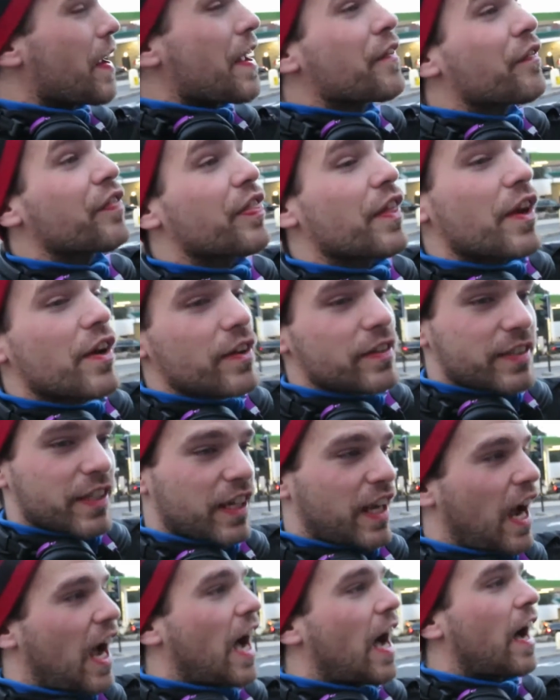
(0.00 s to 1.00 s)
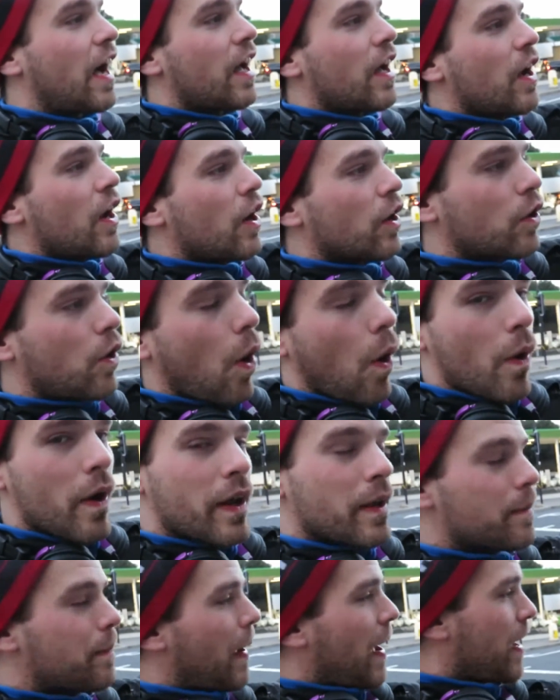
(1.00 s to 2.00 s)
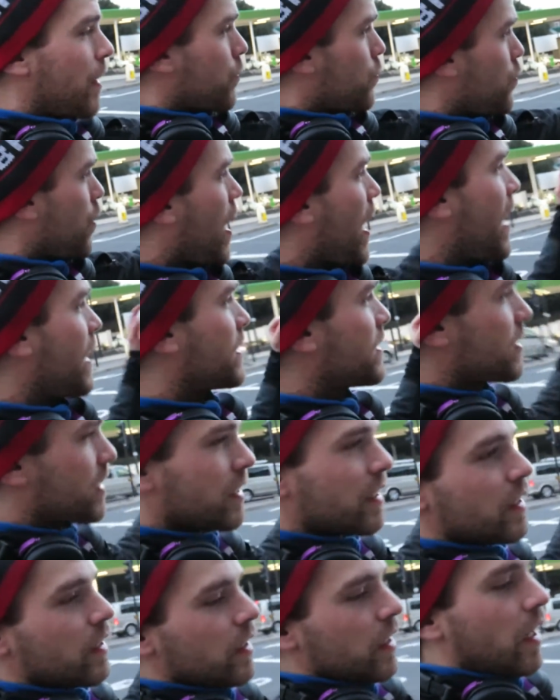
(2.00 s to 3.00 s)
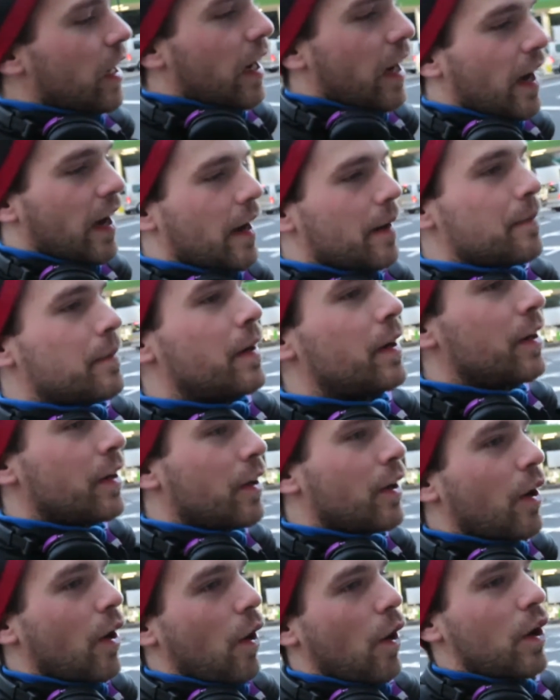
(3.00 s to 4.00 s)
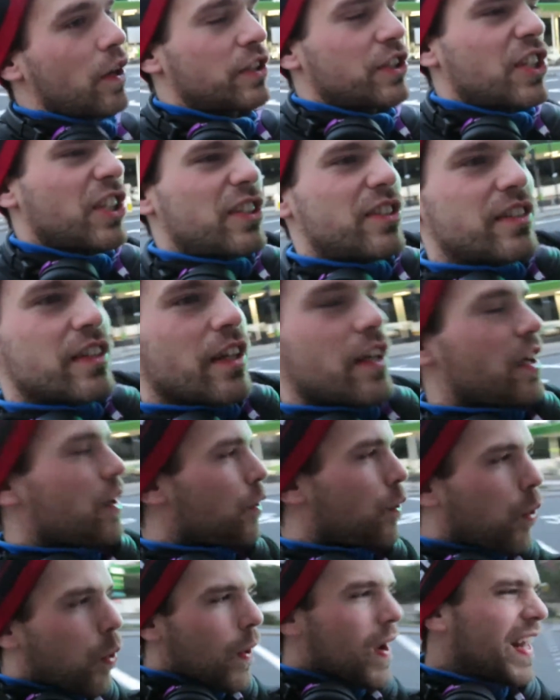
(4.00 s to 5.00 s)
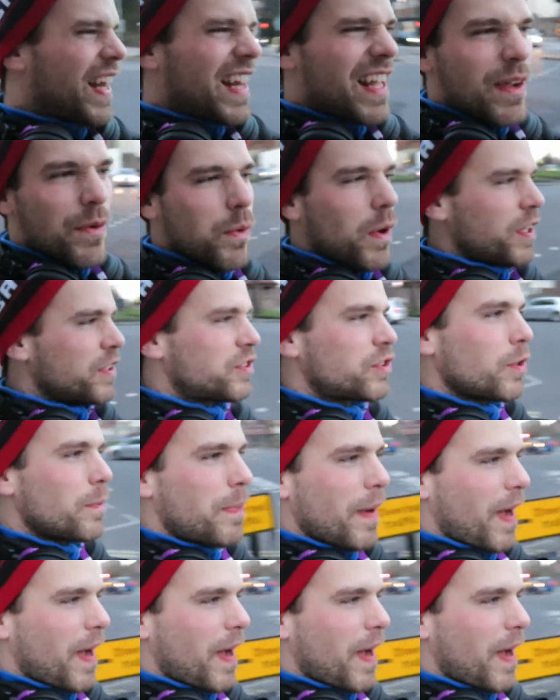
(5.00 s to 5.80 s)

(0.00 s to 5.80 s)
if there is a car going by red or just quickly want to